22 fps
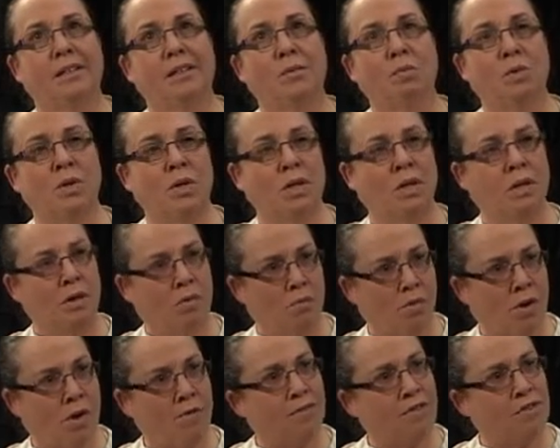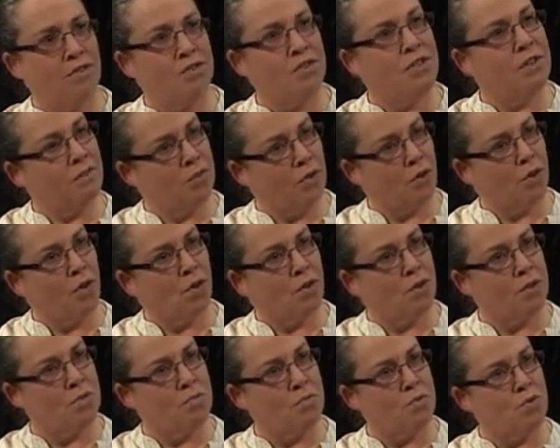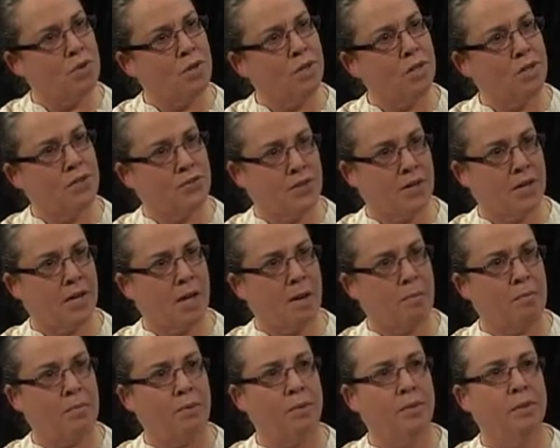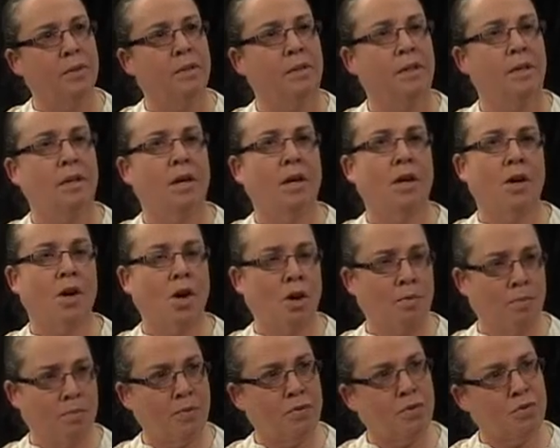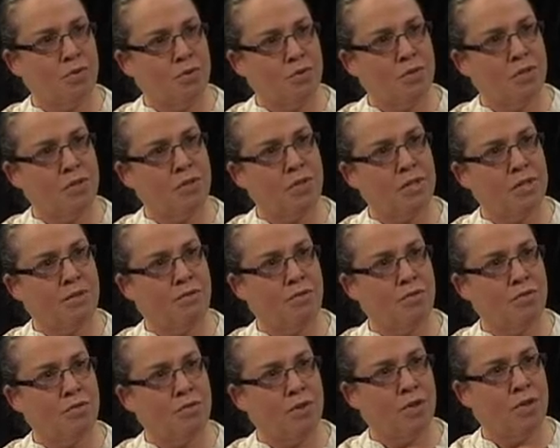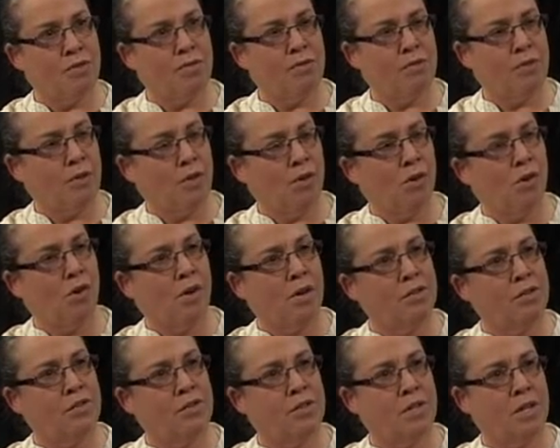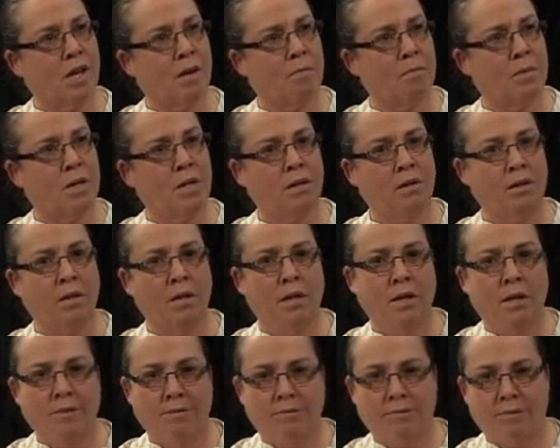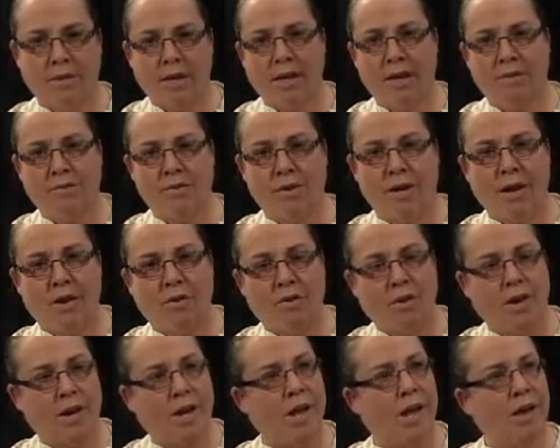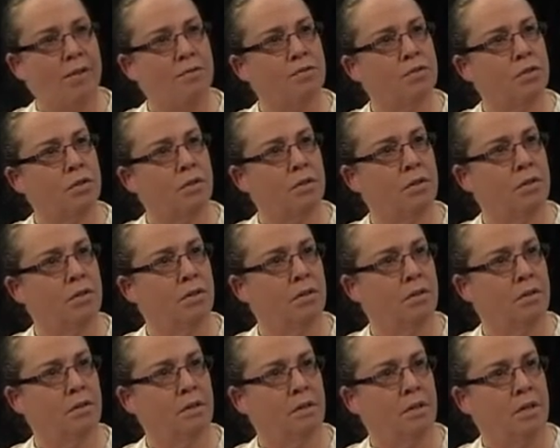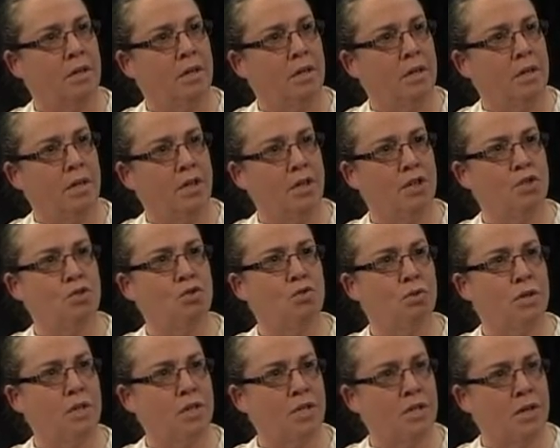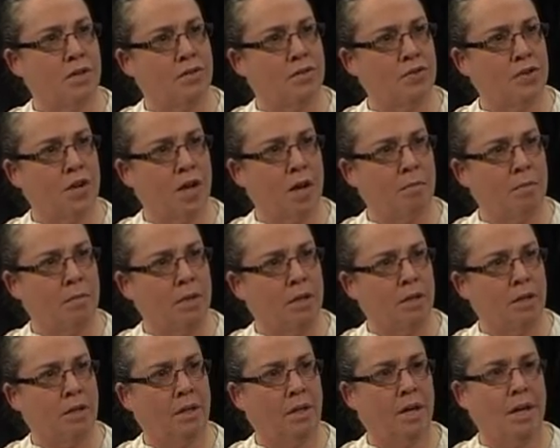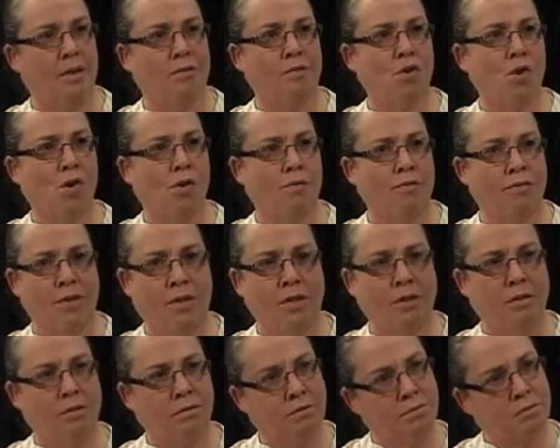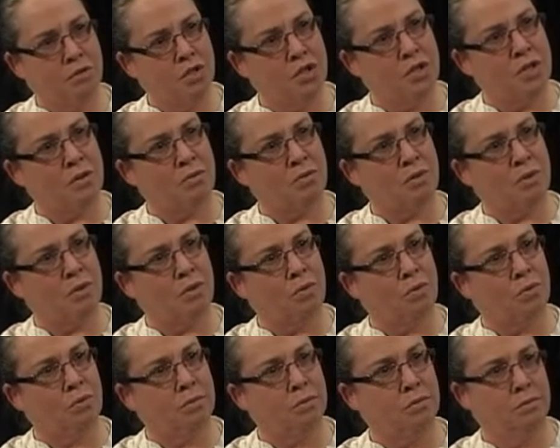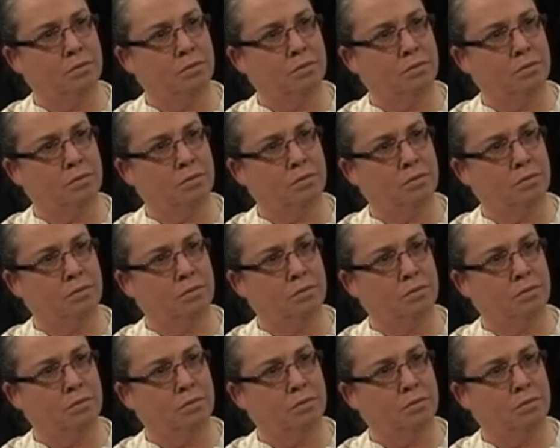we arrive there at 7 o'clock in the morning, set up, open the doors at 7:30 for the clients to come in. They have an hour and a half to enjoy each other's company, have coffee, cereal,